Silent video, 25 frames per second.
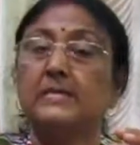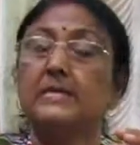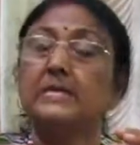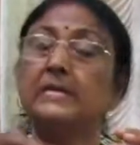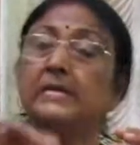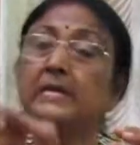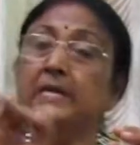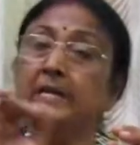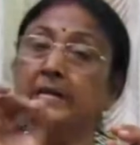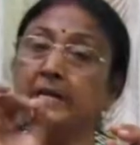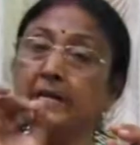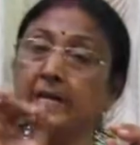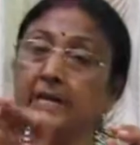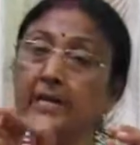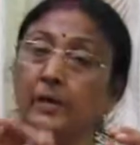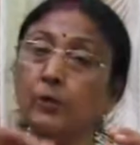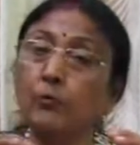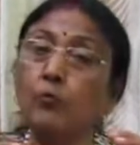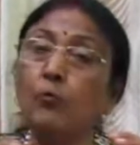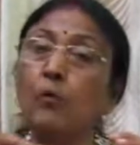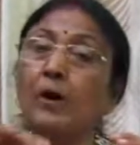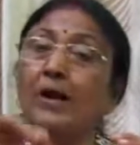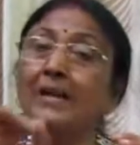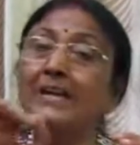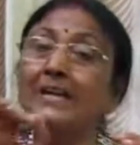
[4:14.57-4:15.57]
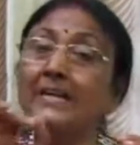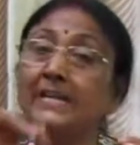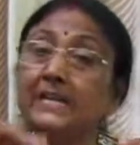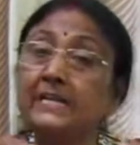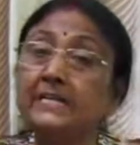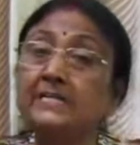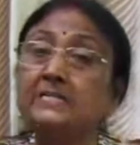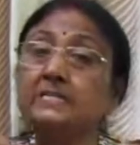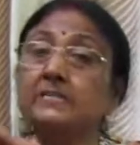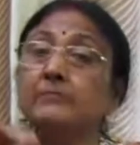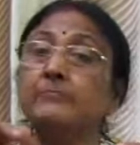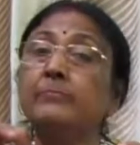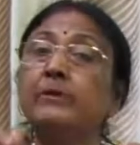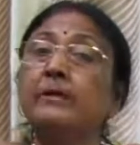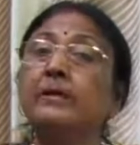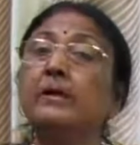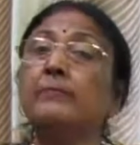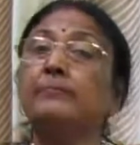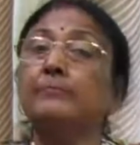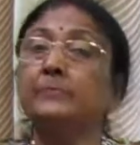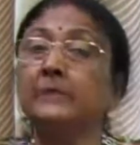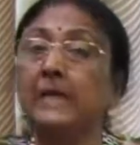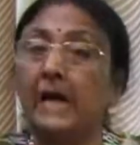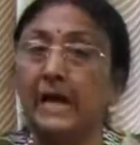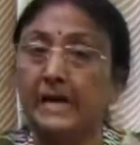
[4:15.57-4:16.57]
in equal interval
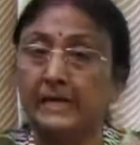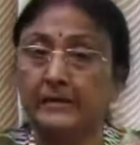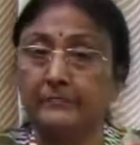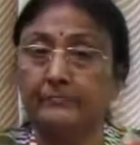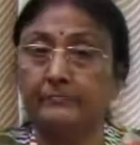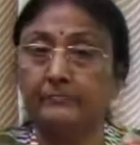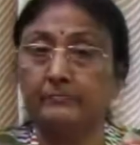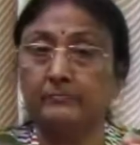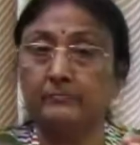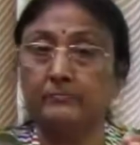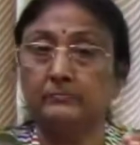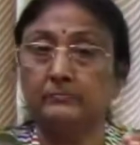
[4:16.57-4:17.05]
of time.